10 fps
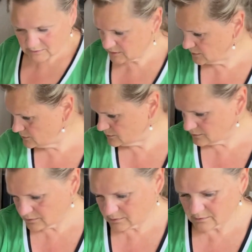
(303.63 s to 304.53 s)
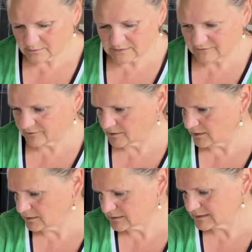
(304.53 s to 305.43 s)
too
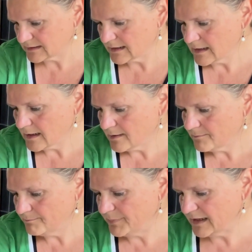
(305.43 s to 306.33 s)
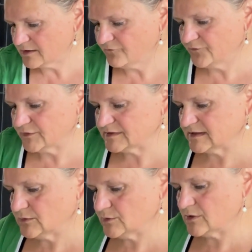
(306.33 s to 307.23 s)
difficult. But the first
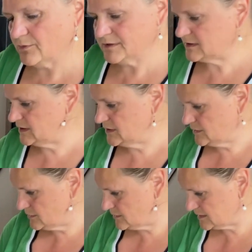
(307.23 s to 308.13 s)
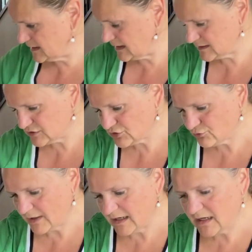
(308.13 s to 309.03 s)
thing we're going to use is
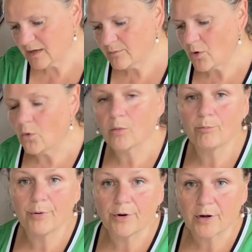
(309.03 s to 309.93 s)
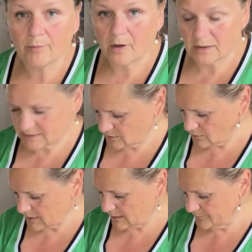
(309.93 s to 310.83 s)
geranium or bergamot
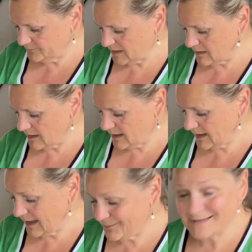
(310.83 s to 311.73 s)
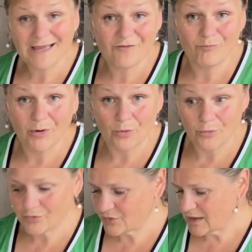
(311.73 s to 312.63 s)
oil. Now, I happen to have
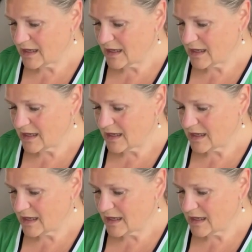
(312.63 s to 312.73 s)
both.